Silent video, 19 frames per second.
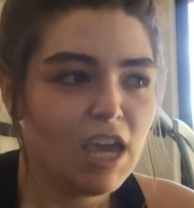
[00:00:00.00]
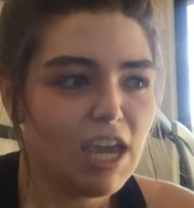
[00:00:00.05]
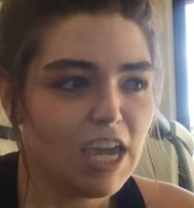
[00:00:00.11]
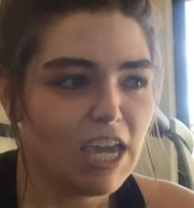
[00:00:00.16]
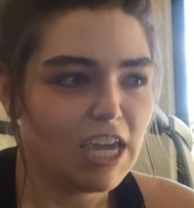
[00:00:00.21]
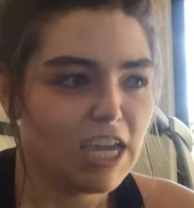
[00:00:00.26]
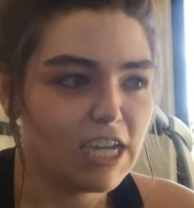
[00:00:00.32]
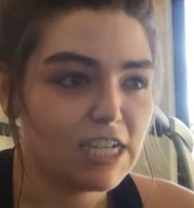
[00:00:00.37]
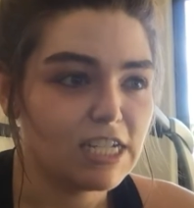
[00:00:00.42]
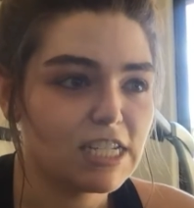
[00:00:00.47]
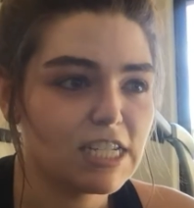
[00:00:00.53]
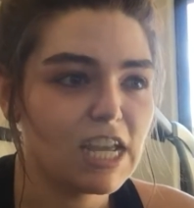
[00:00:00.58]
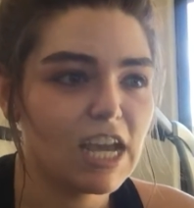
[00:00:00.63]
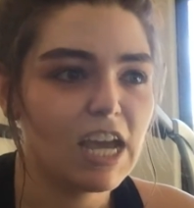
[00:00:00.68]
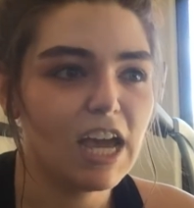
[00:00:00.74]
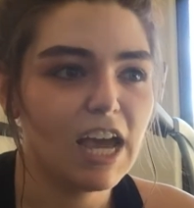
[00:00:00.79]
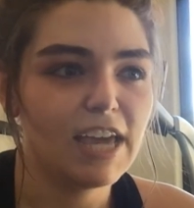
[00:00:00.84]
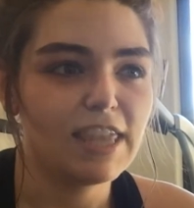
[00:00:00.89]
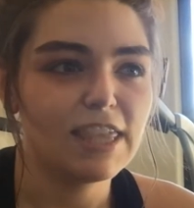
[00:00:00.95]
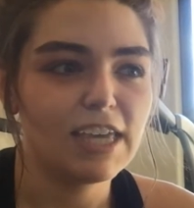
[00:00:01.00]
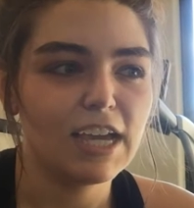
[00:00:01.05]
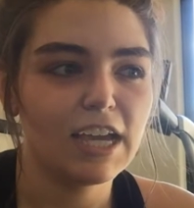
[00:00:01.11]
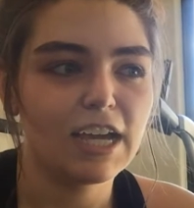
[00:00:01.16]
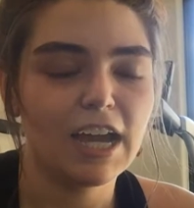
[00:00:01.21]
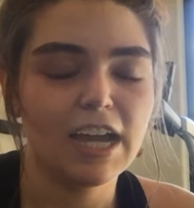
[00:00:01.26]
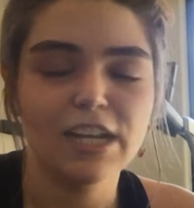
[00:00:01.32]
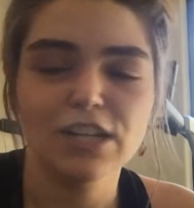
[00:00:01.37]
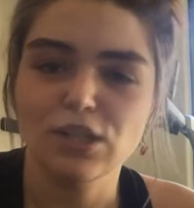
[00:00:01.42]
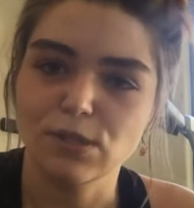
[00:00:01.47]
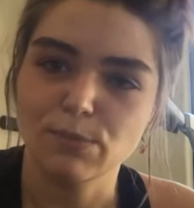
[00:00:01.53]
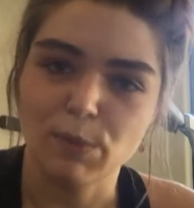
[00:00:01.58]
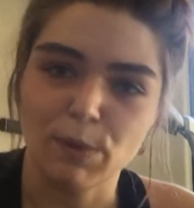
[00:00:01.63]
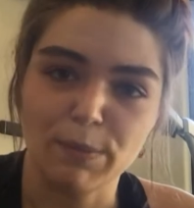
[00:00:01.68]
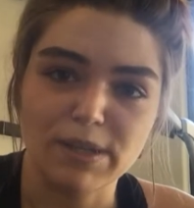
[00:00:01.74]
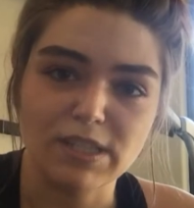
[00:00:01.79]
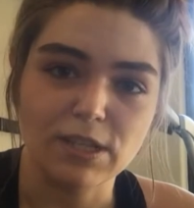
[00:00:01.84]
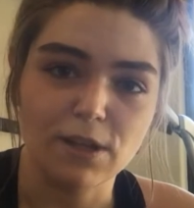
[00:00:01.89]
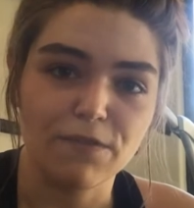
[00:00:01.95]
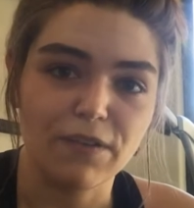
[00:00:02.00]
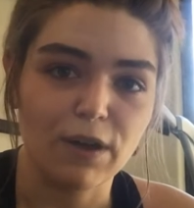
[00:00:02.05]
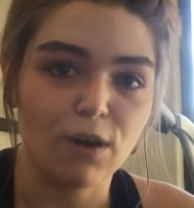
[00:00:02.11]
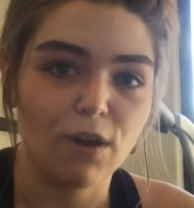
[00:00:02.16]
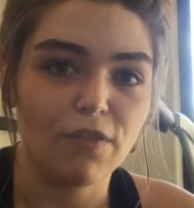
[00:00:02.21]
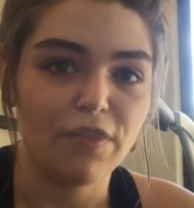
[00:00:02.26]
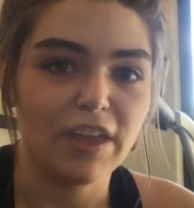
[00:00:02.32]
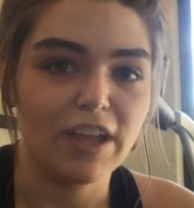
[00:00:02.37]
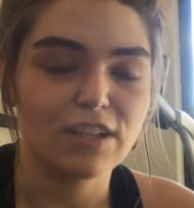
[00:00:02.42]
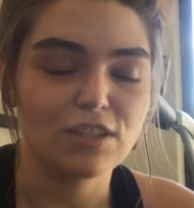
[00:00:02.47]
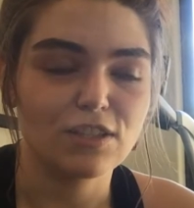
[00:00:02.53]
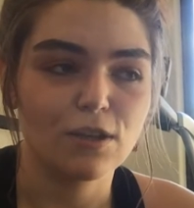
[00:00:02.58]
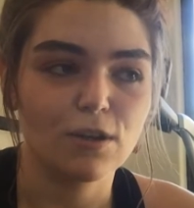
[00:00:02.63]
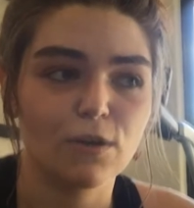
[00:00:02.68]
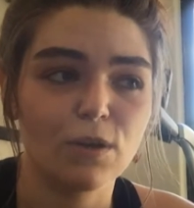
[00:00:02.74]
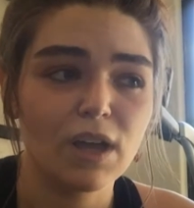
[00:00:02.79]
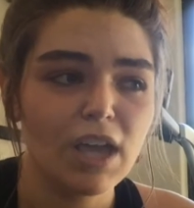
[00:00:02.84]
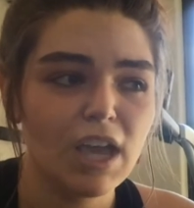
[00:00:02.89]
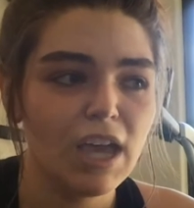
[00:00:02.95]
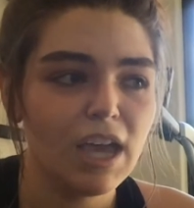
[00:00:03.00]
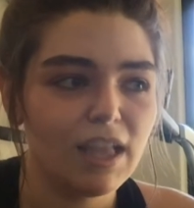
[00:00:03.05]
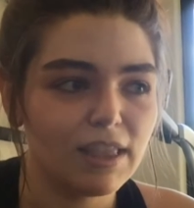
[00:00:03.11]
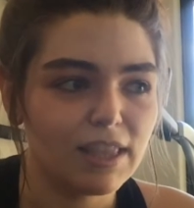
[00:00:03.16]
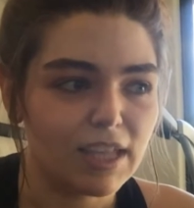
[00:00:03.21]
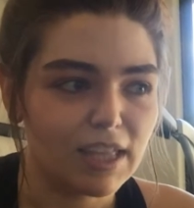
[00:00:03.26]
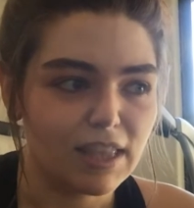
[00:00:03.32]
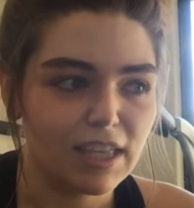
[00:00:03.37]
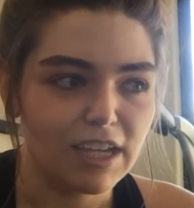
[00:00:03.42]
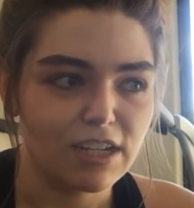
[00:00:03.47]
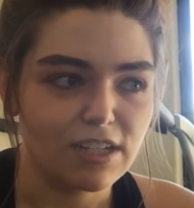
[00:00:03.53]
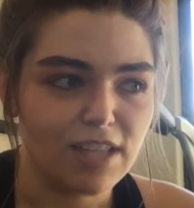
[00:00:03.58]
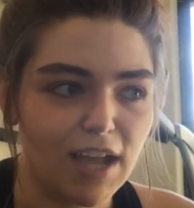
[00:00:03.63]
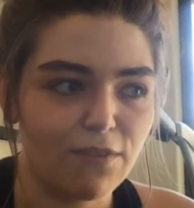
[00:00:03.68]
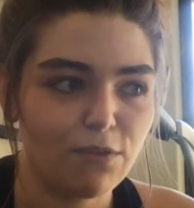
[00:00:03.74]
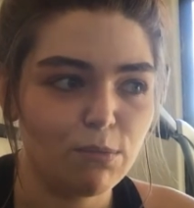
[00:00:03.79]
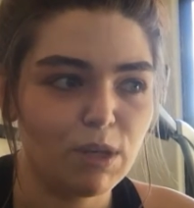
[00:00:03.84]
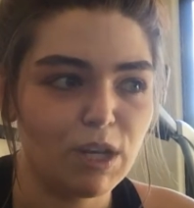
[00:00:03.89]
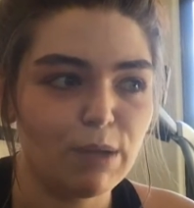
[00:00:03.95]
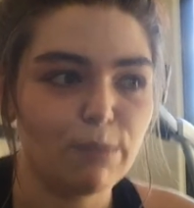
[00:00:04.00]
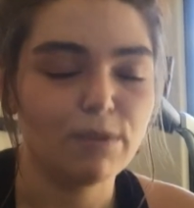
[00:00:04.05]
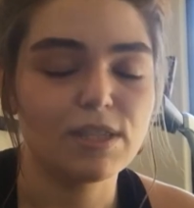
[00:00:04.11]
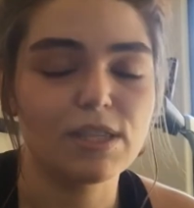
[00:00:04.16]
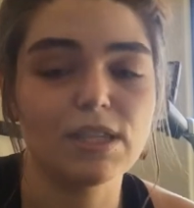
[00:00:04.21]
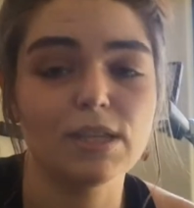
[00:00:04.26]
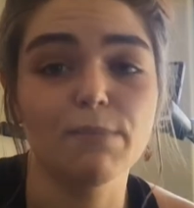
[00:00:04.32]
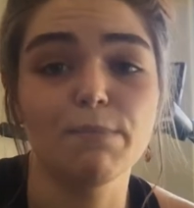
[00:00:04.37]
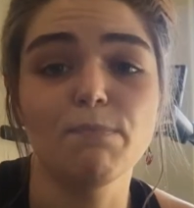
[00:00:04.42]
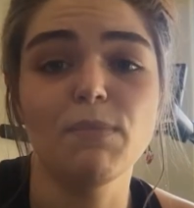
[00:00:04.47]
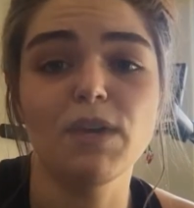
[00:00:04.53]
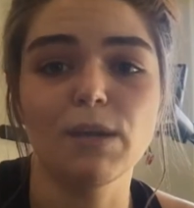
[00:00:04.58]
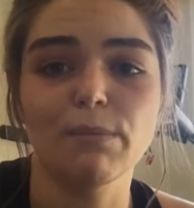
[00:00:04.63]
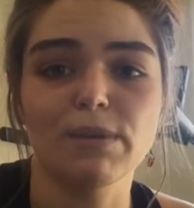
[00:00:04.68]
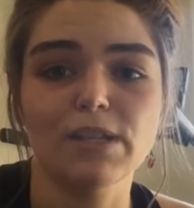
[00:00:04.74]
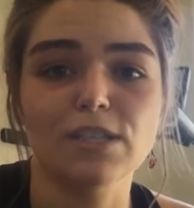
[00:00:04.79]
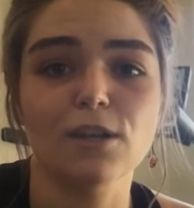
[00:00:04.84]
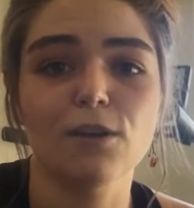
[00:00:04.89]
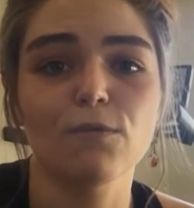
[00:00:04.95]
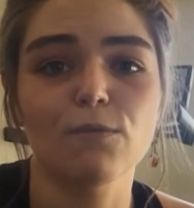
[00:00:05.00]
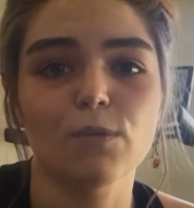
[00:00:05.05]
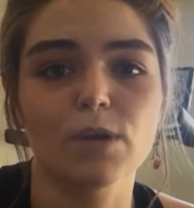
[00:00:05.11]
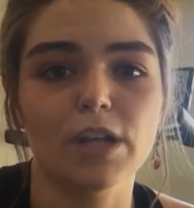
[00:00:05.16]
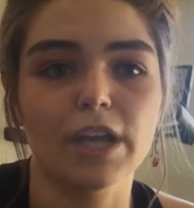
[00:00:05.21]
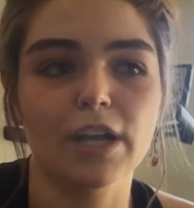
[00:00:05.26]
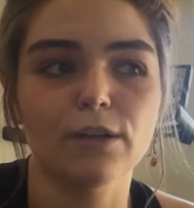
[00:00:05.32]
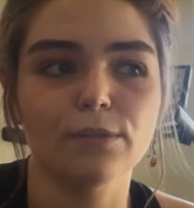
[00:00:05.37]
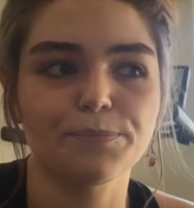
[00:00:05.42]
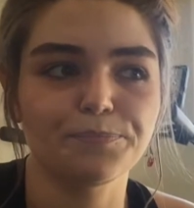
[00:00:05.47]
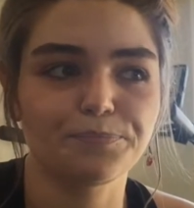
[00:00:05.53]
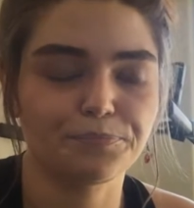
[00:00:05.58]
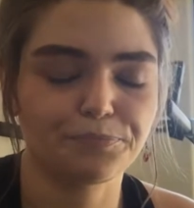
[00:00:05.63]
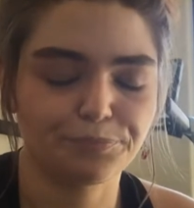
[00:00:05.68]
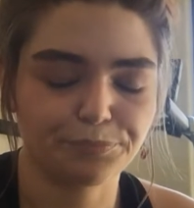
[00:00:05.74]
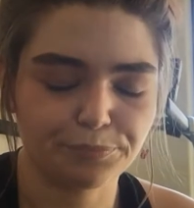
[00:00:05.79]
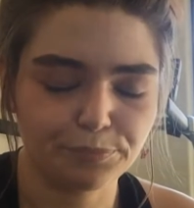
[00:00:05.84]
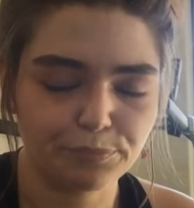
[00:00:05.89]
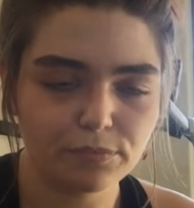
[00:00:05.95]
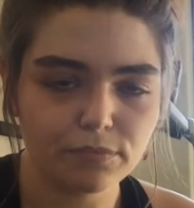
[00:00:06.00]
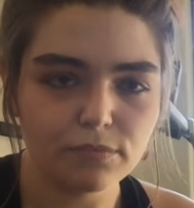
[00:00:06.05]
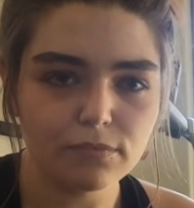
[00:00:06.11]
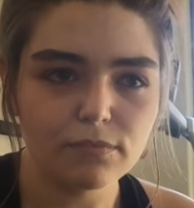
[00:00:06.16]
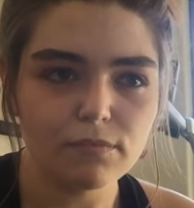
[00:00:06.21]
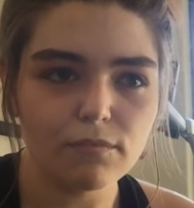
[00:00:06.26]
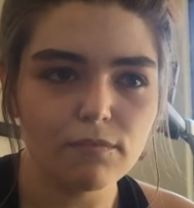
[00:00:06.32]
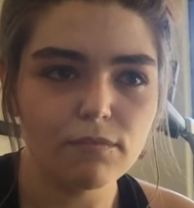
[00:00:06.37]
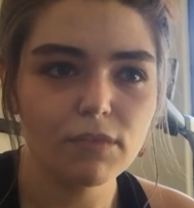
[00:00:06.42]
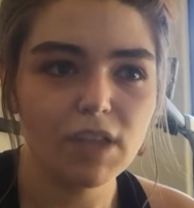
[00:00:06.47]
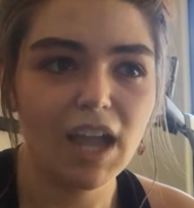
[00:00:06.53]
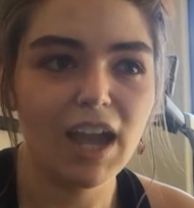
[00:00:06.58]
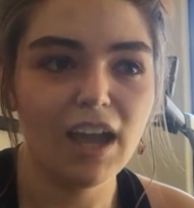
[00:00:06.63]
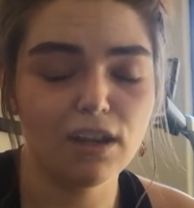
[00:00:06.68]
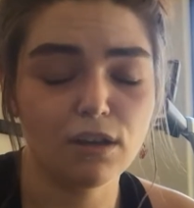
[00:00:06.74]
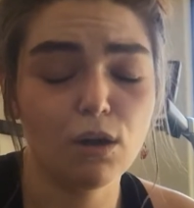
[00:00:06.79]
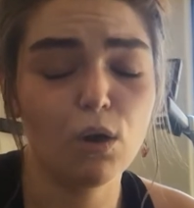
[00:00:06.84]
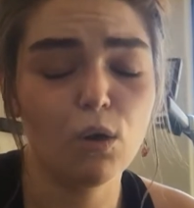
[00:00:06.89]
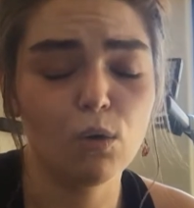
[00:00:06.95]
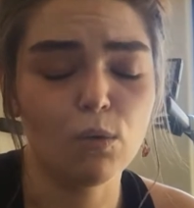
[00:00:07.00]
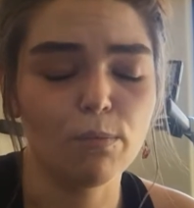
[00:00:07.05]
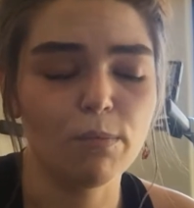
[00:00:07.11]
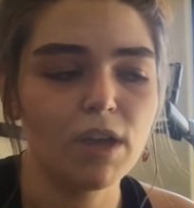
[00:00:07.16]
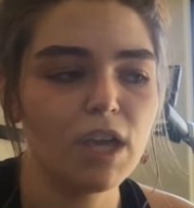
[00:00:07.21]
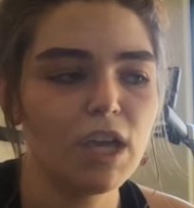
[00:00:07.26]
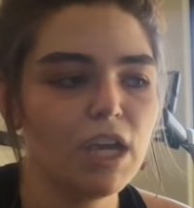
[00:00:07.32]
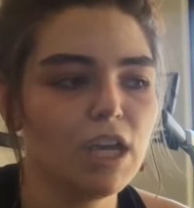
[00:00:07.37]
And I think I kind of just burnt myself out on that. So lately I just haven't been able to make myself work out at home.